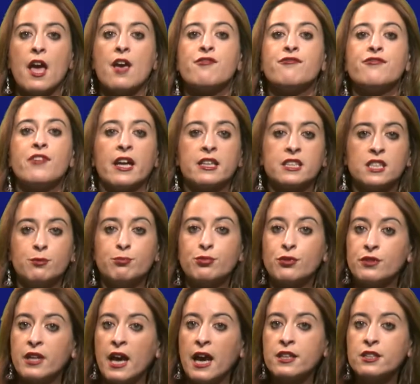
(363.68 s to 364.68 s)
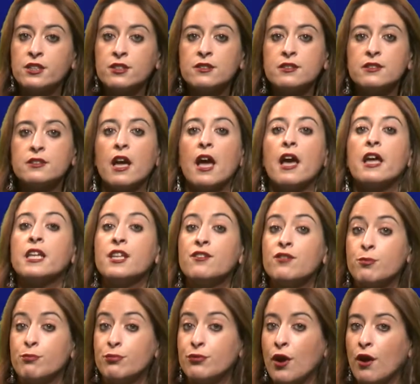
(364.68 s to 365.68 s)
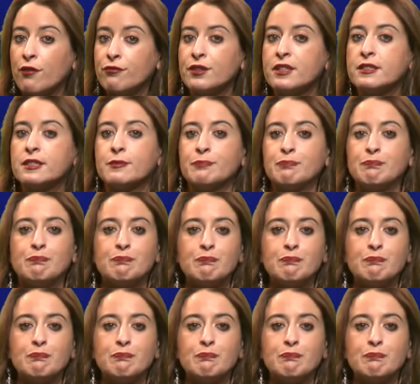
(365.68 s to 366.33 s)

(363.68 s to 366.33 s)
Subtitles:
effective productions, and even profits.